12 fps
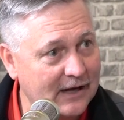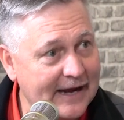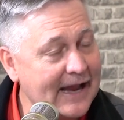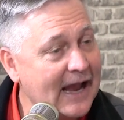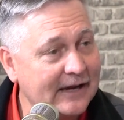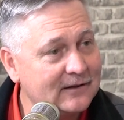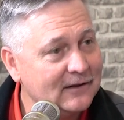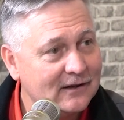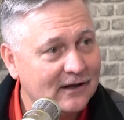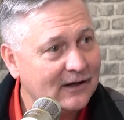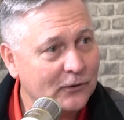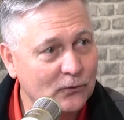I
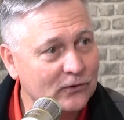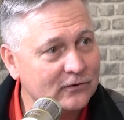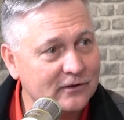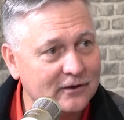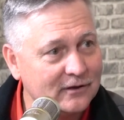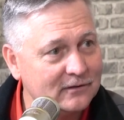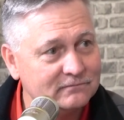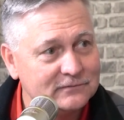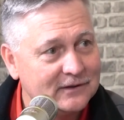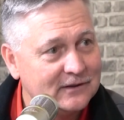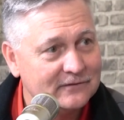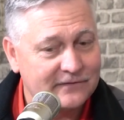ordered
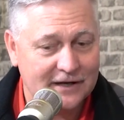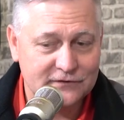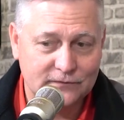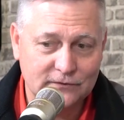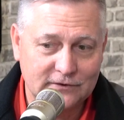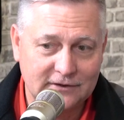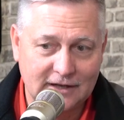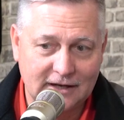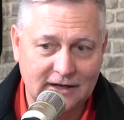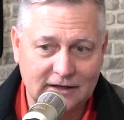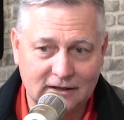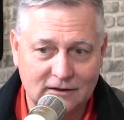fast food
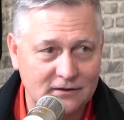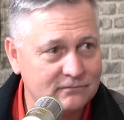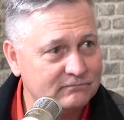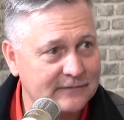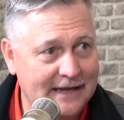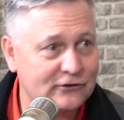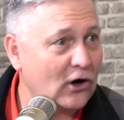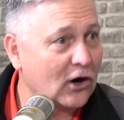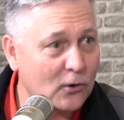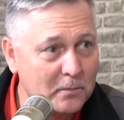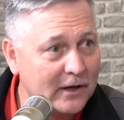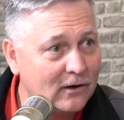today at
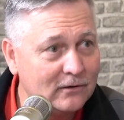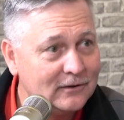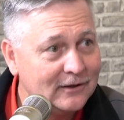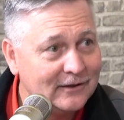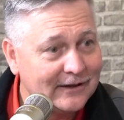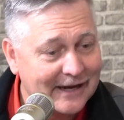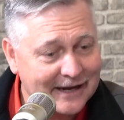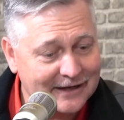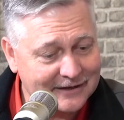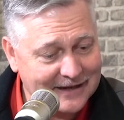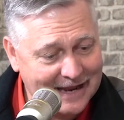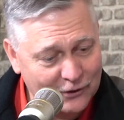Taco Bell
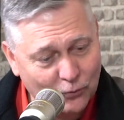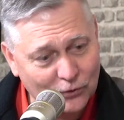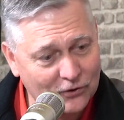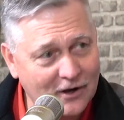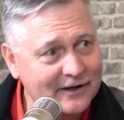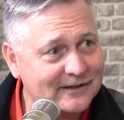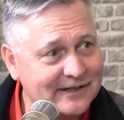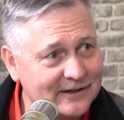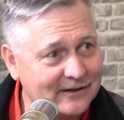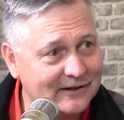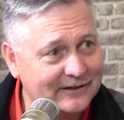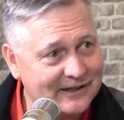and had to order it on
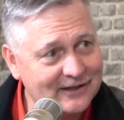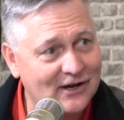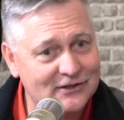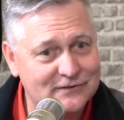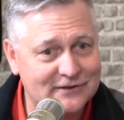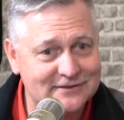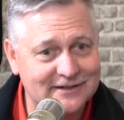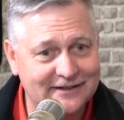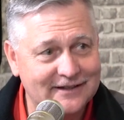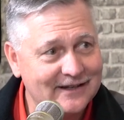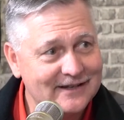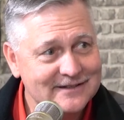a kiosk because
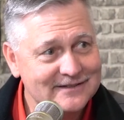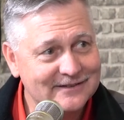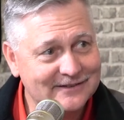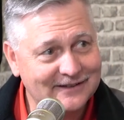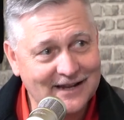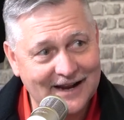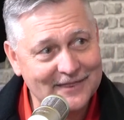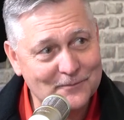the guy